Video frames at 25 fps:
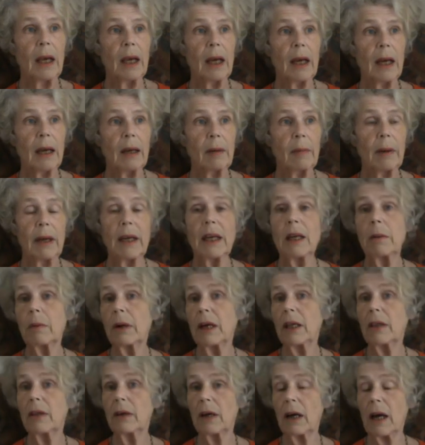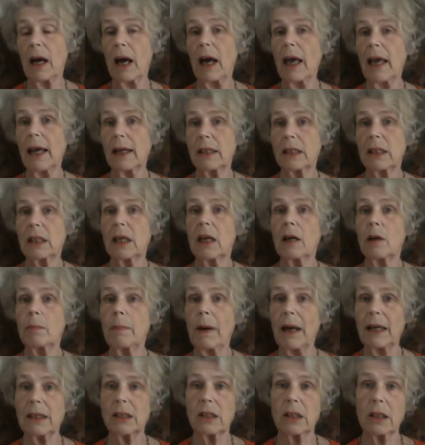Anyway, I had to go
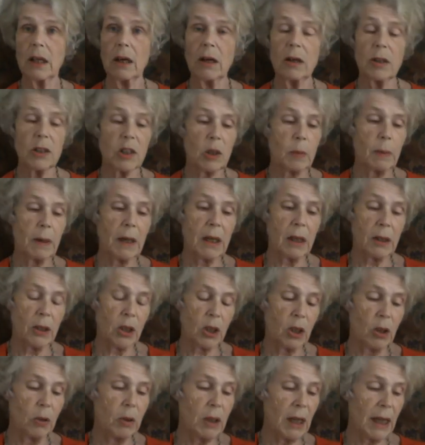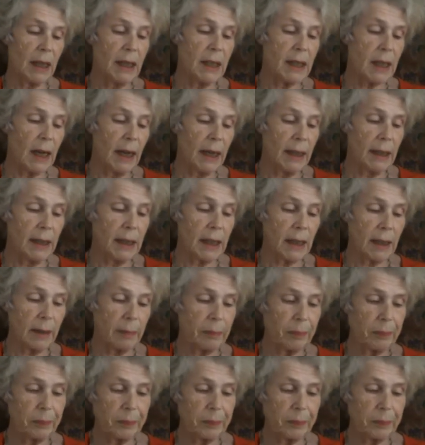back to the hospital 2 days later